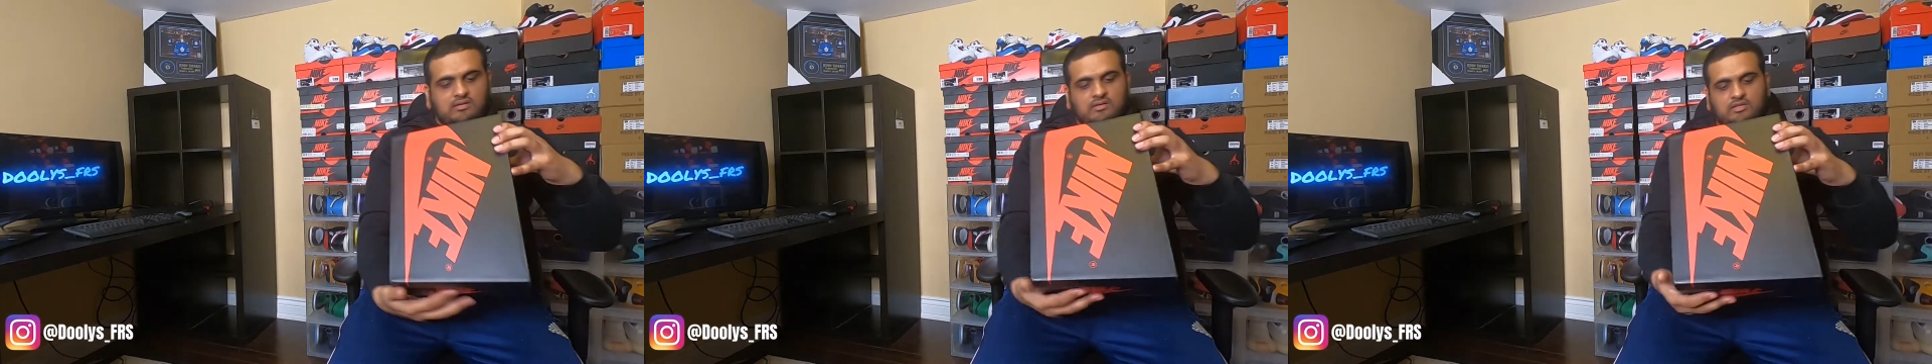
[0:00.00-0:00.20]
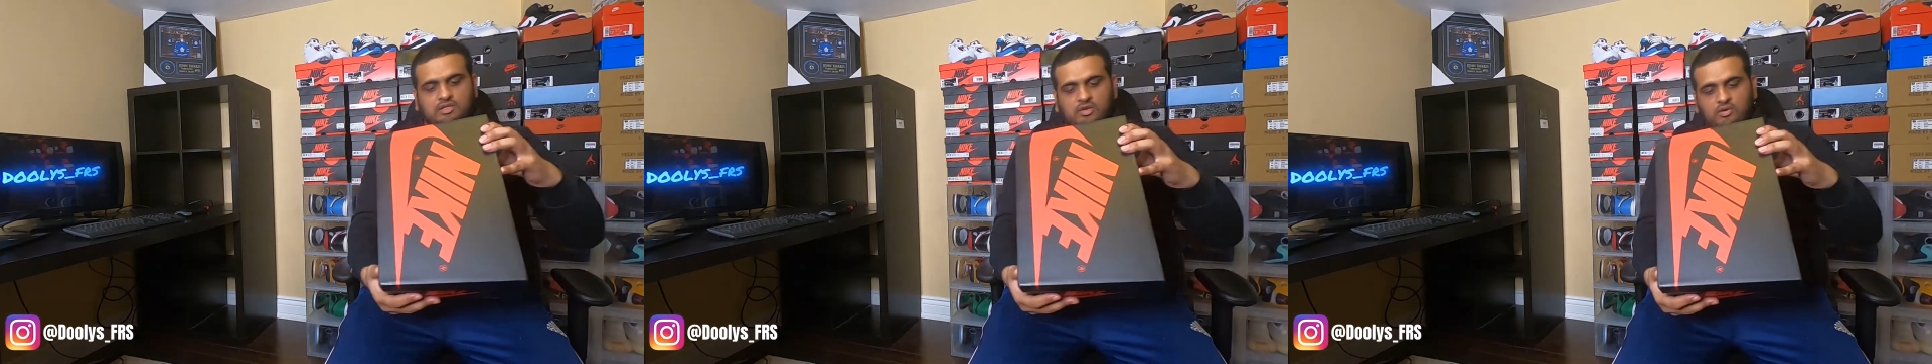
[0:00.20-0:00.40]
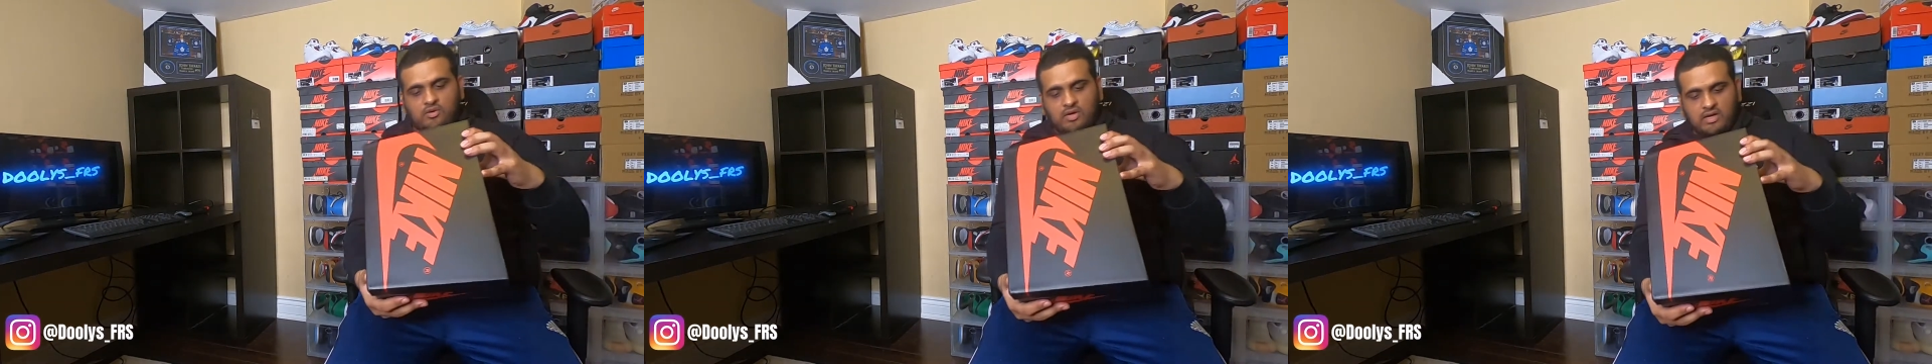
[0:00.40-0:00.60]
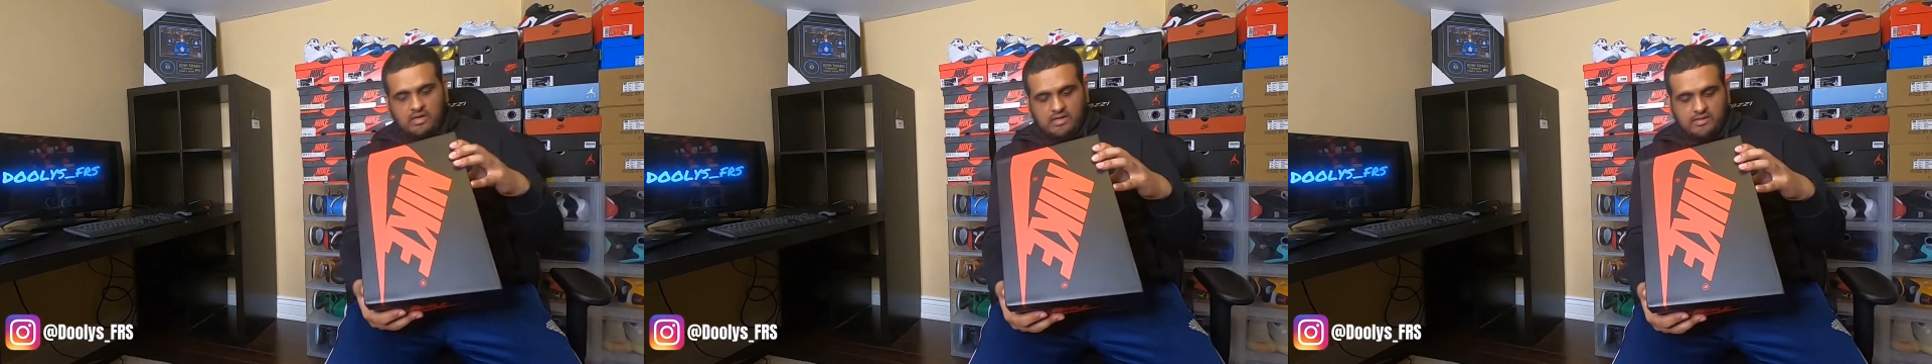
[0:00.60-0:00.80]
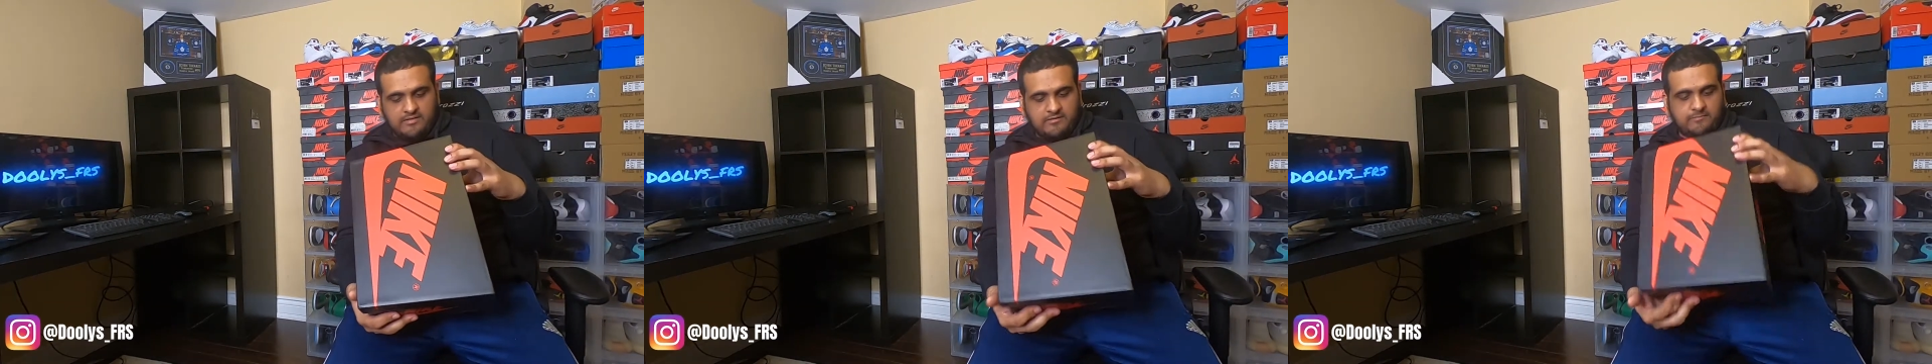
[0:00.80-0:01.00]
So
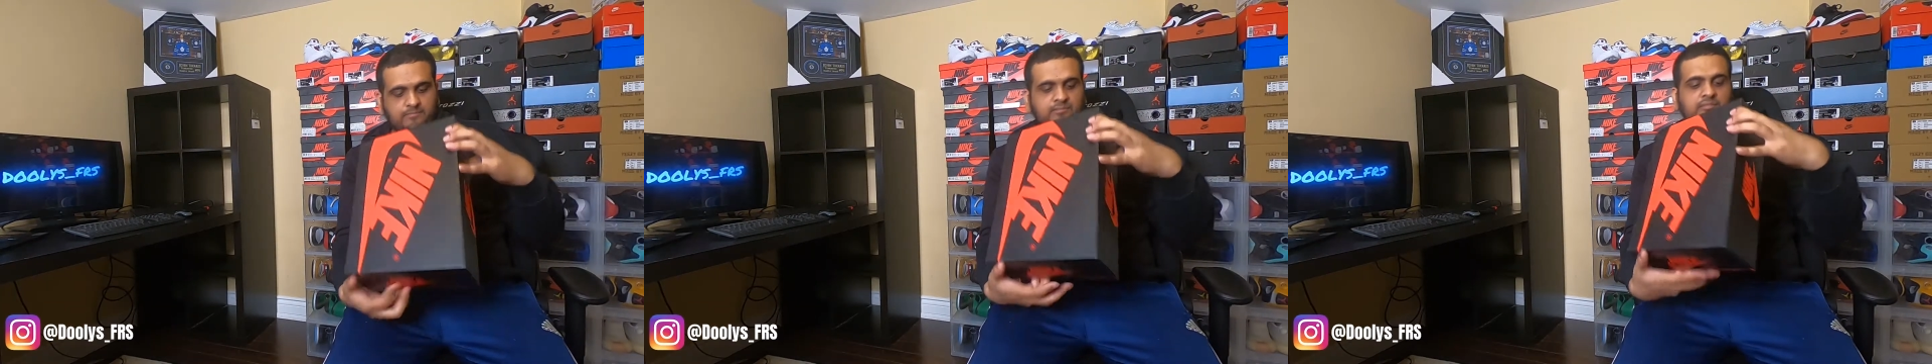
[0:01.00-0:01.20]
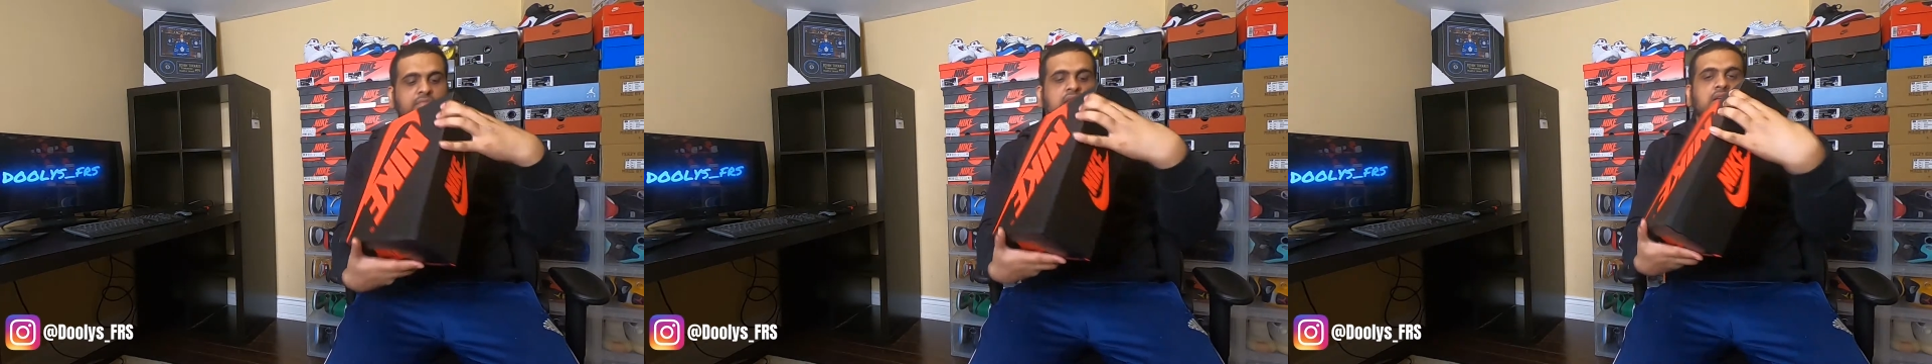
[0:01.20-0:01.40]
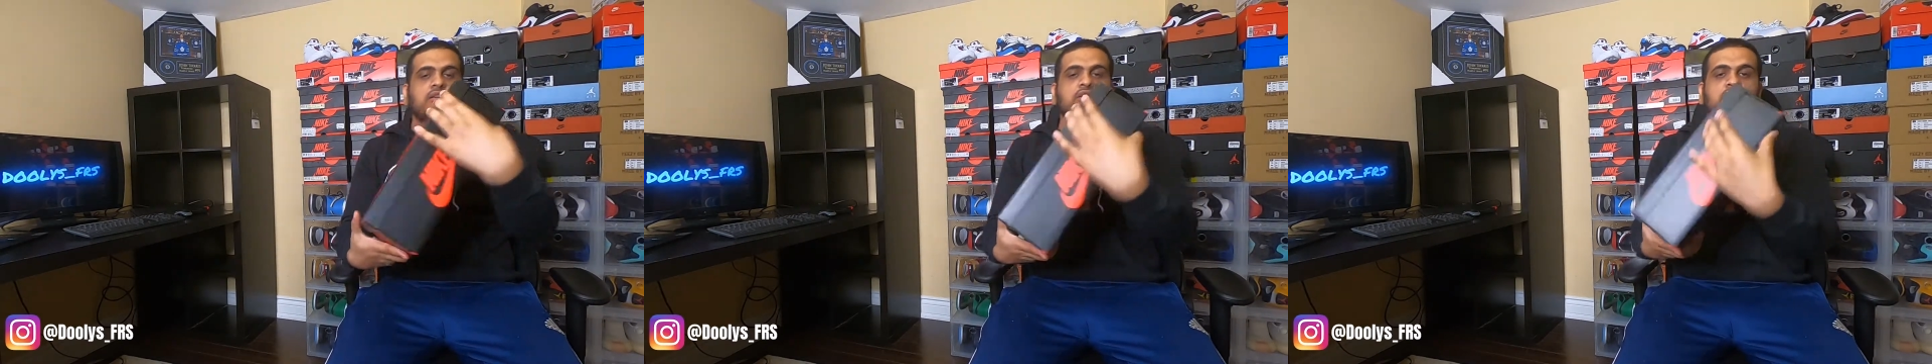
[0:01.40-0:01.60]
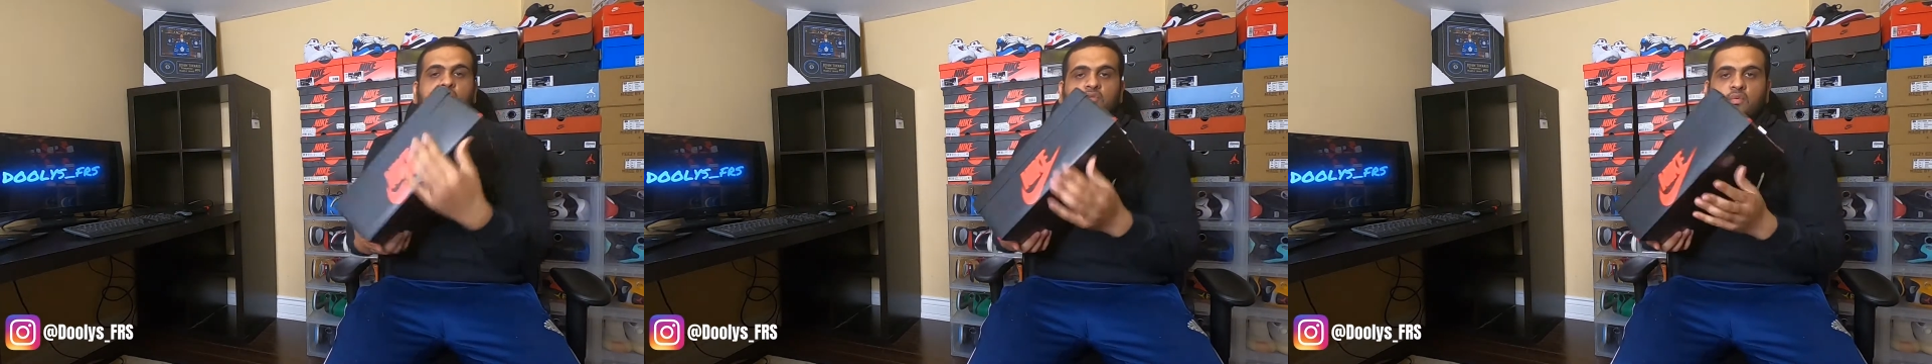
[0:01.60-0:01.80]
here you go.